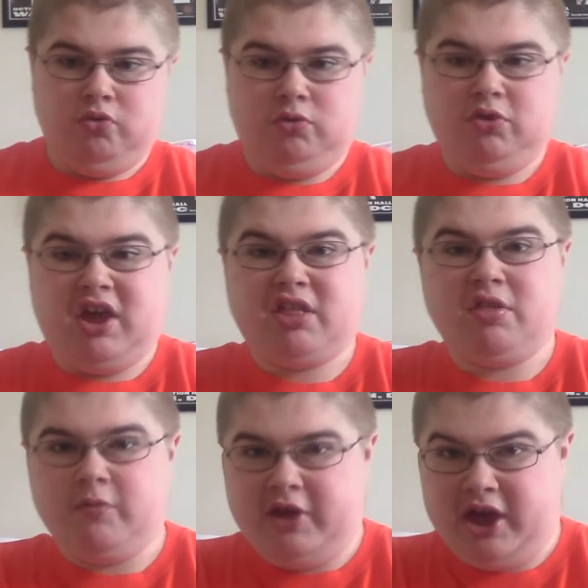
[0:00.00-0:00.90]

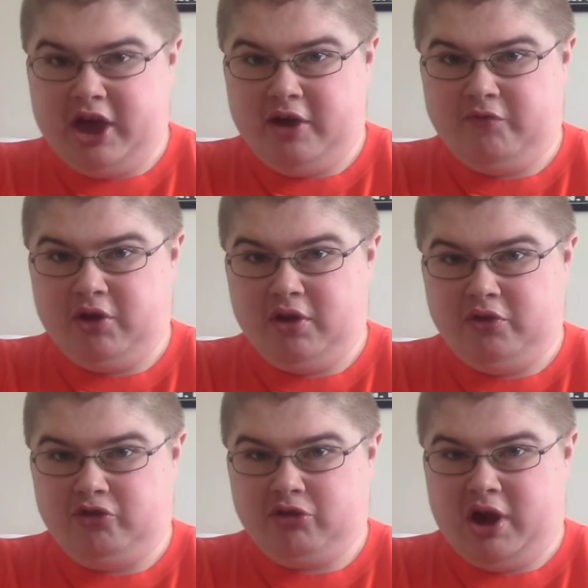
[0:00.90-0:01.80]
Next, we have
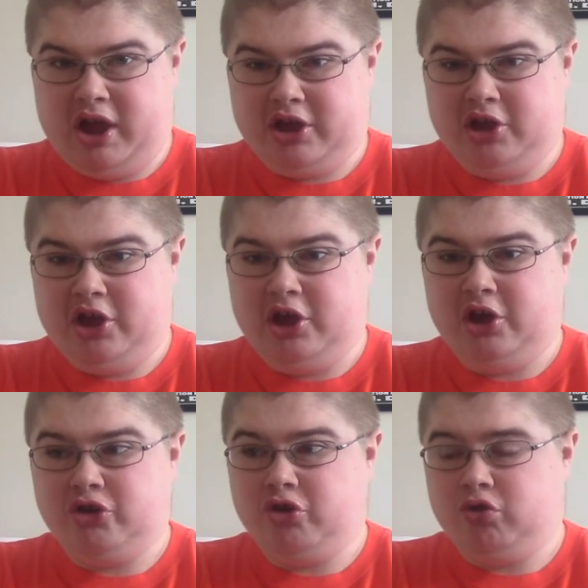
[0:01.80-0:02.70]
the track
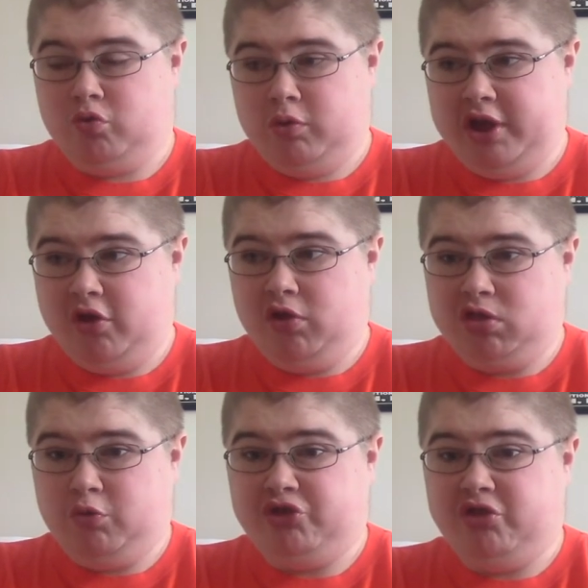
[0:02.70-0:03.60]
Under the
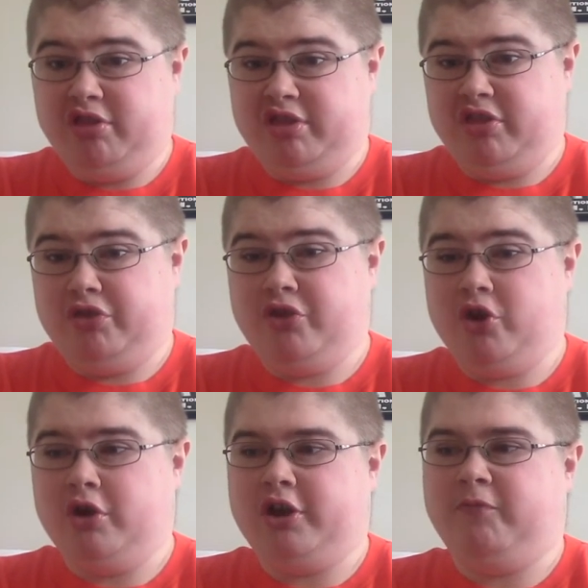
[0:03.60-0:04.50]
Wheels, which is the
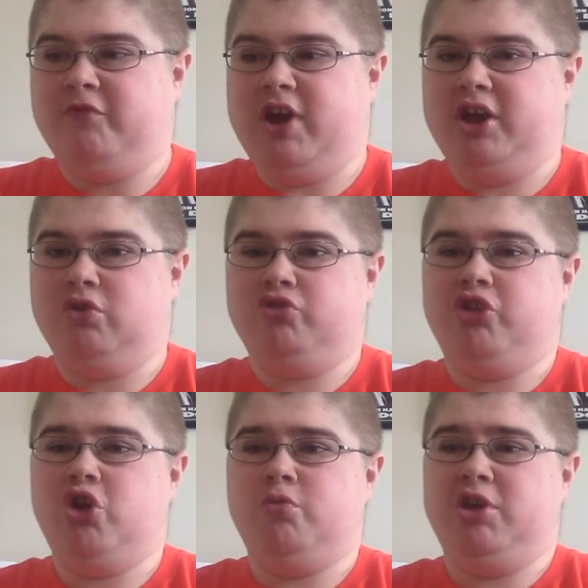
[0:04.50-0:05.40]
third and final
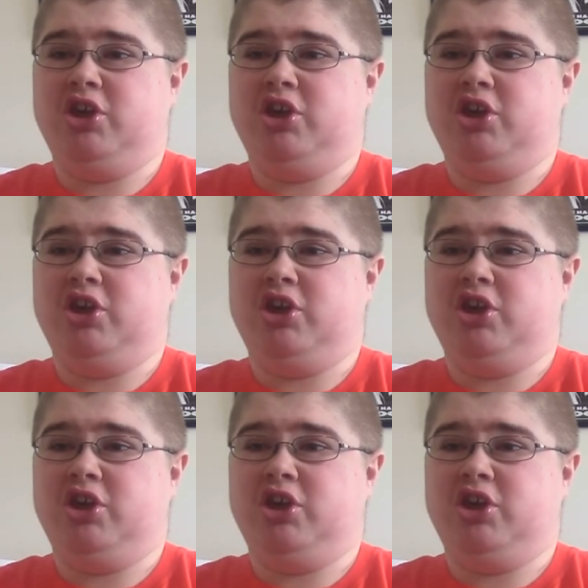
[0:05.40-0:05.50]
Toby